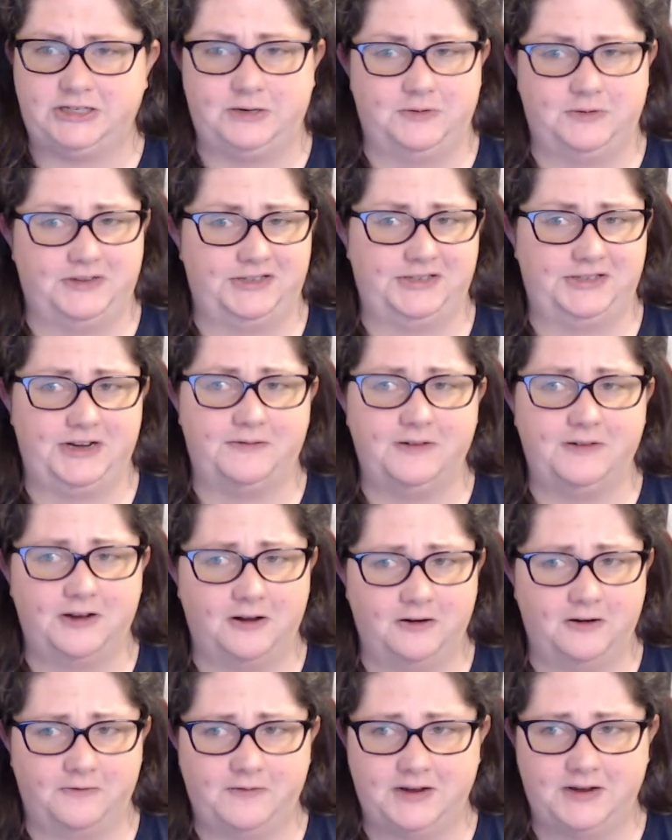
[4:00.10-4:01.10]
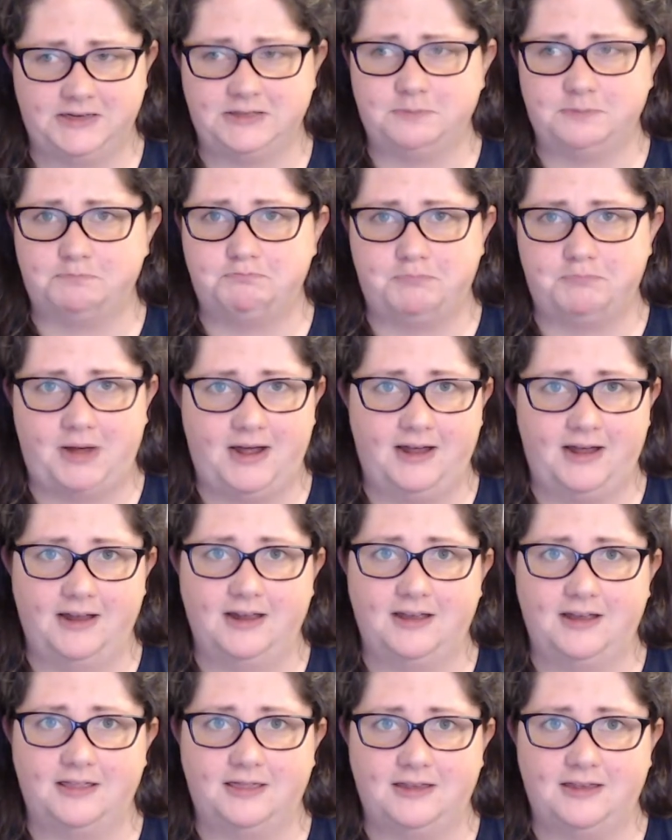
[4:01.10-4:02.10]
was stuffing her face
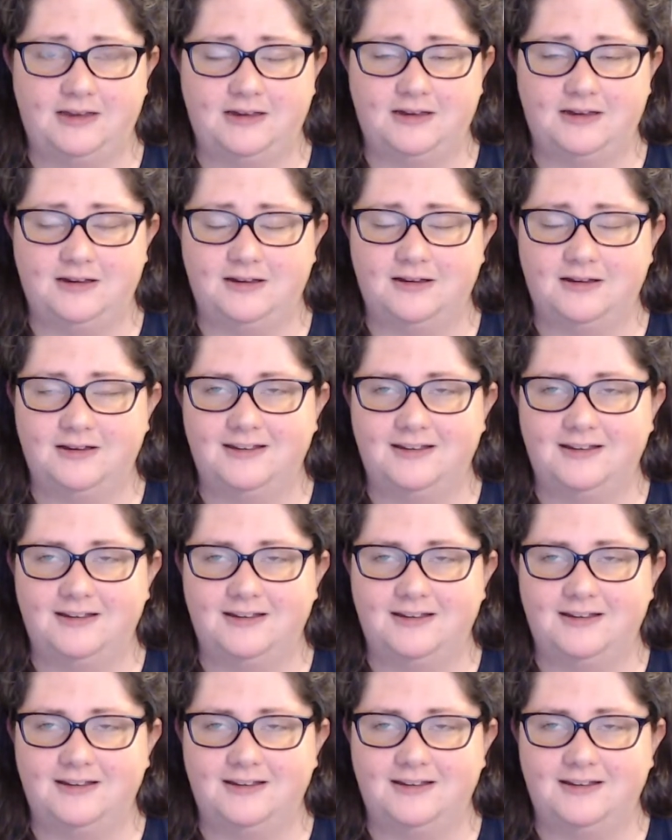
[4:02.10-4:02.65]
by the